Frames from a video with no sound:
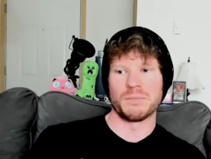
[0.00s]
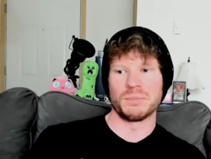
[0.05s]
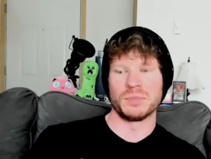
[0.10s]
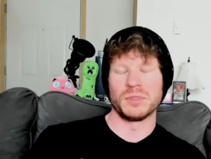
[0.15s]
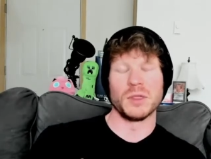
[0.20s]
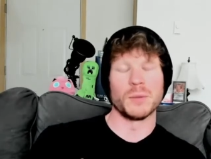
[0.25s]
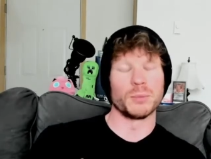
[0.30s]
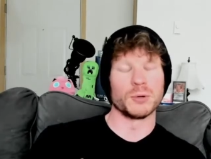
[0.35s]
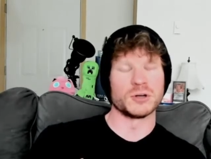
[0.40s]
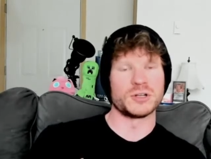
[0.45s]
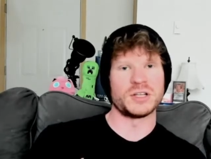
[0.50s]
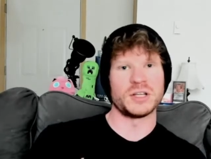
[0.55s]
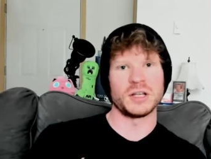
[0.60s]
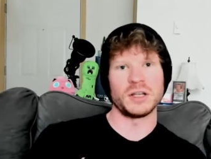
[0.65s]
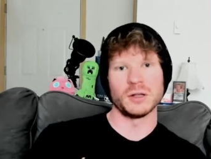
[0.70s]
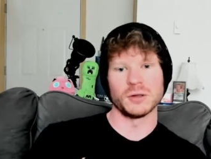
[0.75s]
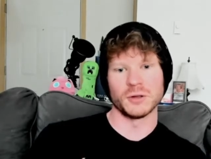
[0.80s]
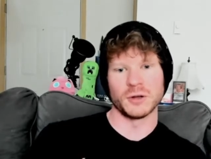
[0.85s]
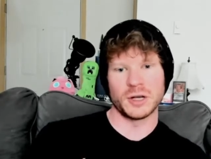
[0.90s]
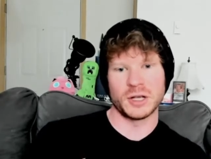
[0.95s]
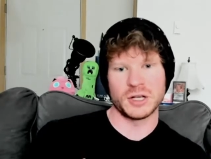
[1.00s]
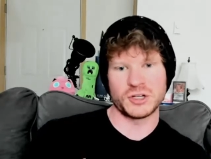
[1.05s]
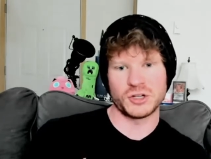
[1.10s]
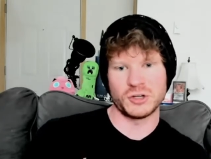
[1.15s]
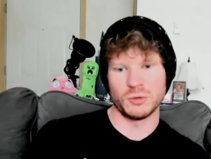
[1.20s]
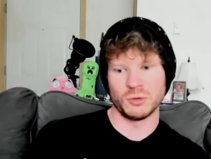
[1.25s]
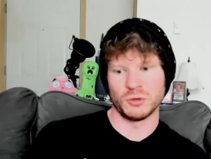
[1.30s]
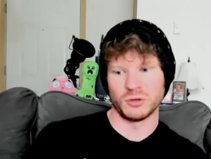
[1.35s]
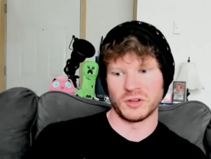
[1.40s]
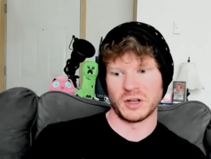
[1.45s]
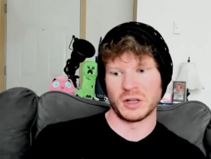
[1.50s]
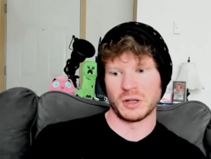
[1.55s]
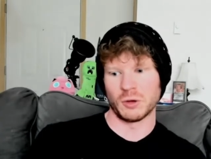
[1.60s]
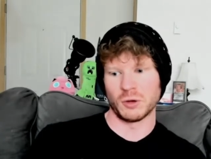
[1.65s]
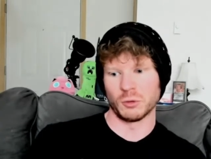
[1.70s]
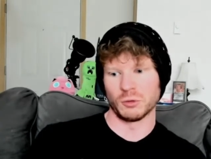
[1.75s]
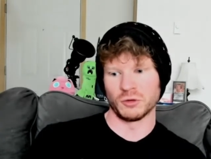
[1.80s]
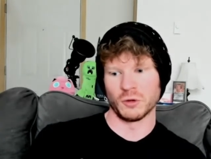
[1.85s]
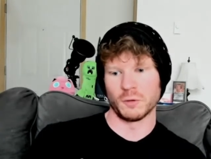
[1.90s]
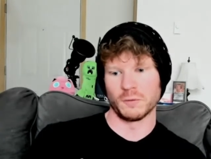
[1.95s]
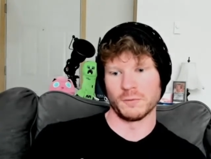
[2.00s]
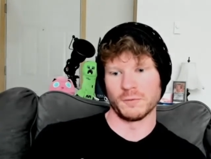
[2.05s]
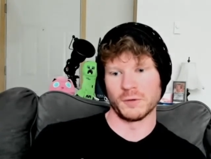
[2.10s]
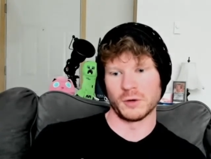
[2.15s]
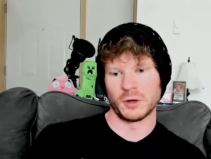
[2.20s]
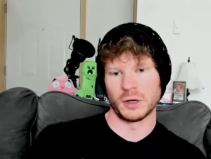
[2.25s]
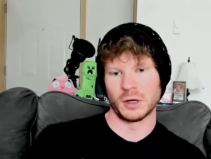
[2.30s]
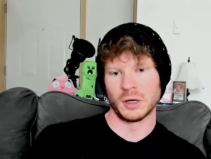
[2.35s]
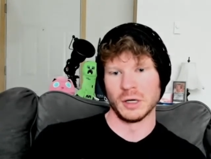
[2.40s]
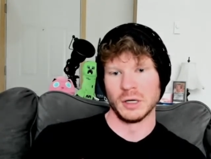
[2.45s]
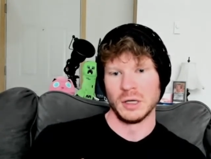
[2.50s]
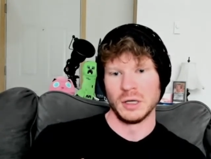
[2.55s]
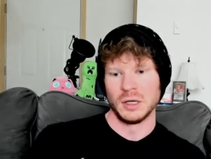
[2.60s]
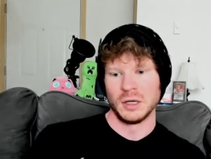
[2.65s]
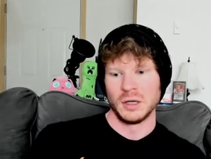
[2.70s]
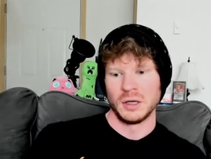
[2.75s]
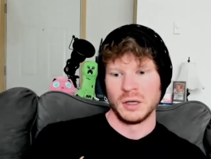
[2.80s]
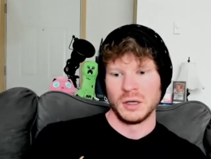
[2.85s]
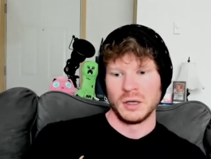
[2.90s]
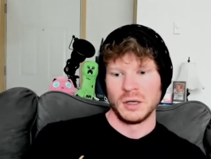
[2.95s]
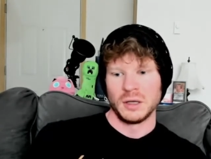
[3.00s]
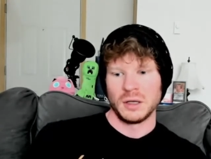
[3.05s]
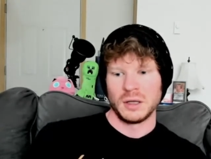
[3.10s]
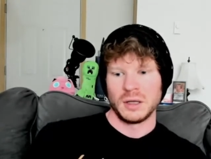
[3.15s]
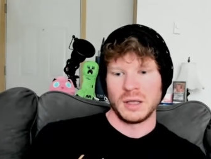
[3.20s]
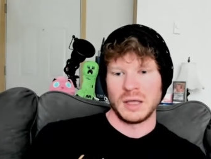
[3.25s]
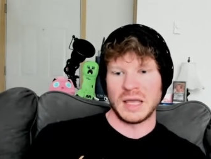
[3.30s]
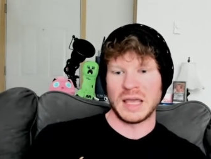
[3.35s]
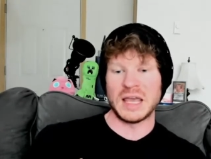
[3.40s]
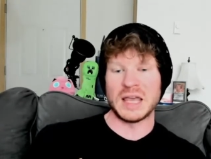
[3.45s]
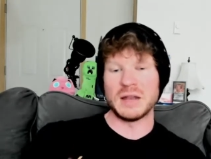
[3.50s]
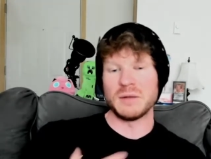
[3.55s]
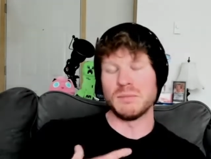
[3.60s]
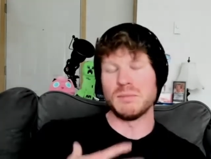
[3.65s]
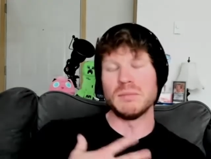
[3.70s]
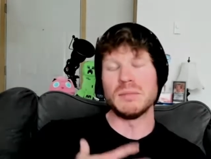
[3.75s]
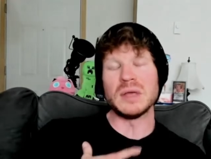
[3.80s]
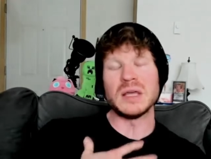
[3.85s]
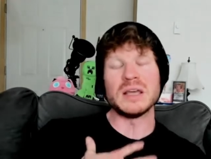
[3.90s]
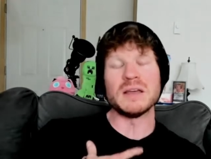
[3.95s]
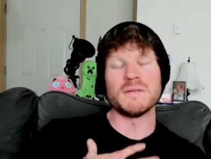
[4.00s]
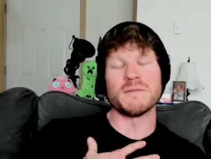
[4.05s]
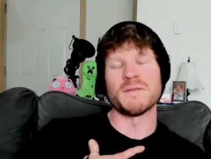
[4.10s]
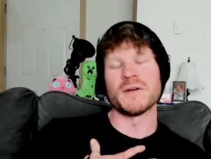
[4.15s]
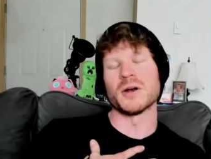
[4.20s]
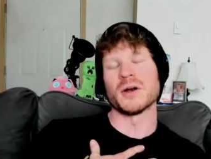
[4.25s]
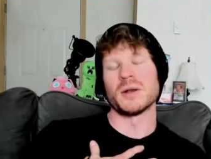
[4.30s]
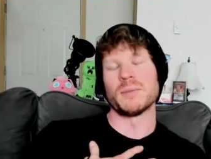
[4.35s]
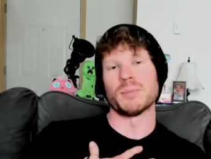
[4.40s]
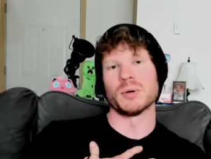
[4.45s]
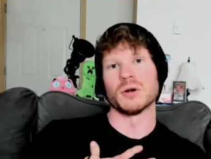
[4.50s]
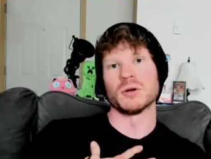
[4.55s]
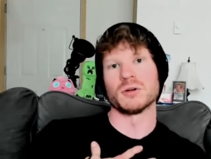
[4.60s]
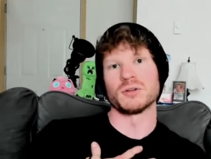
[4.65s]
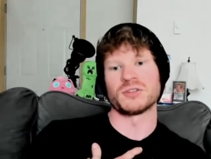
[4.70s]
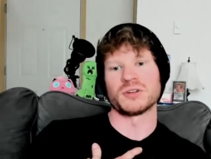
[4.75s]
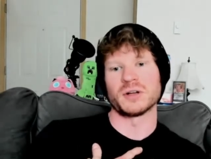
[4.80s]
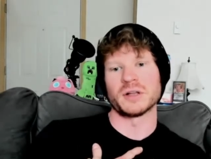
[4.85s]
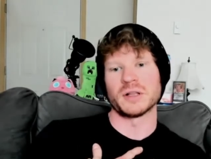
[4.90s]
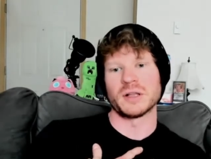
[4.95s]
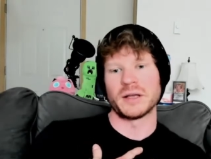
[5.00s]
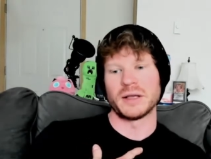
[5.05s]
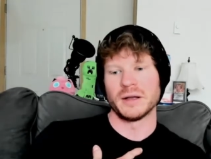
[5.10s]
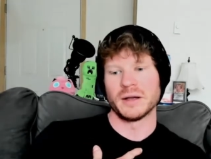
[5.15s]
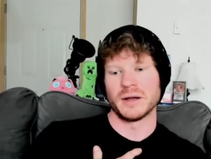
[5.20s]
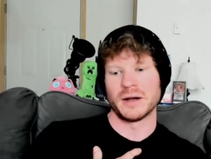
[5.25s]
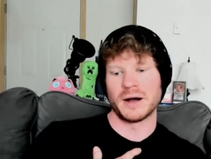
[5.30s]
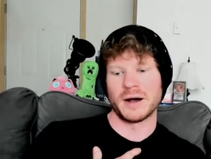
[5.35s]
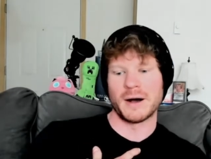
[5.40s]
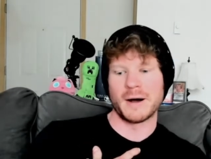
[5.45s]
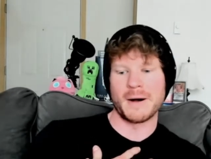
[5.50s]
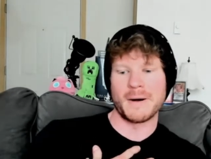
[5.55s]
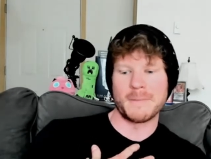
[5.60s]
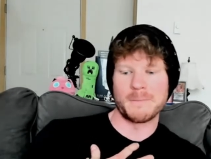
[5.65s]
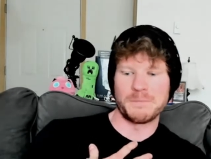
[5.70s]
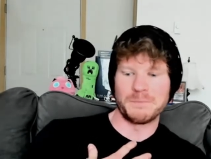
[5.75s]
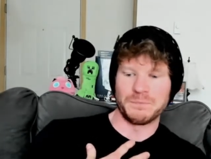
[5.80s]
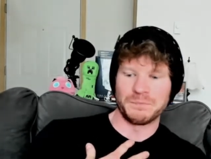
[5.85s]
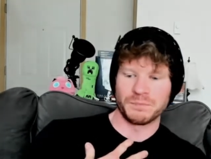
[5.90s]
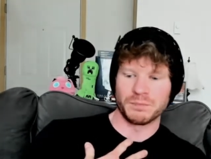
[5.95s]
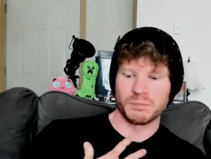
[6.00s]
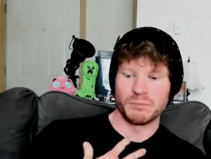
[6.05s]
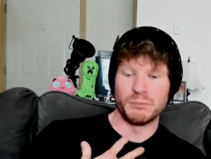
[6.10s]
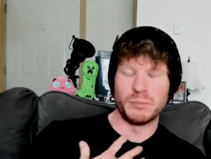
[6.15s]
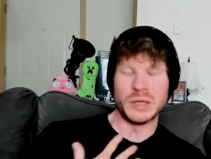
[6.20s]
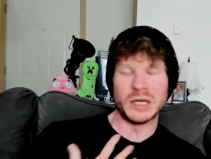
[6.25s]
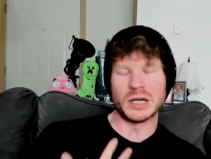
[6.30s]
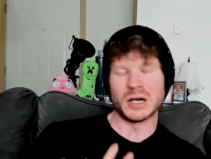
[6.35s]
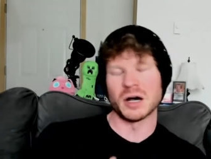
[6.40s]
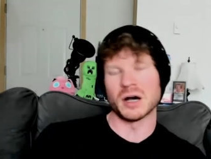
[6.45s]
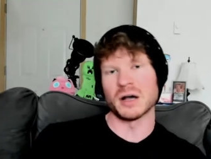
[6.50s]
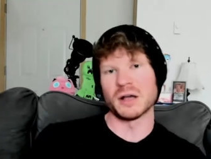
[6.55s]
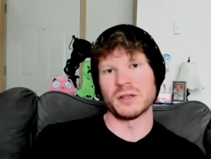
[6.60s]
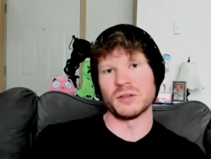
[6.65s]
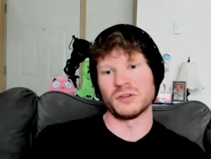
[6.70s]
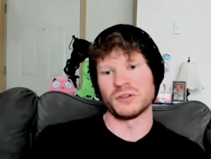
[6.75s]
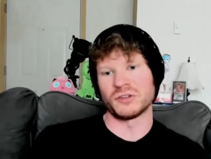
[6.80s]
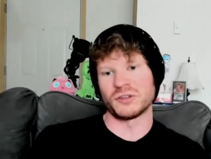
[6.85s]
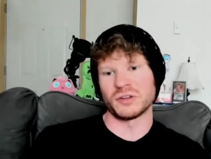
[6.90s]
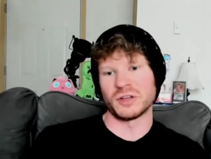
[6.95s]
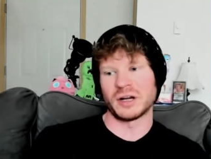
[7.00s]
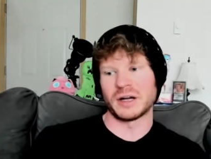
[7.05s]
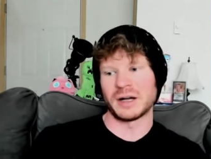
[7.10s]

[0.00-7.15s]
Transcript: the particular issues that it goes over hit me very personally. Because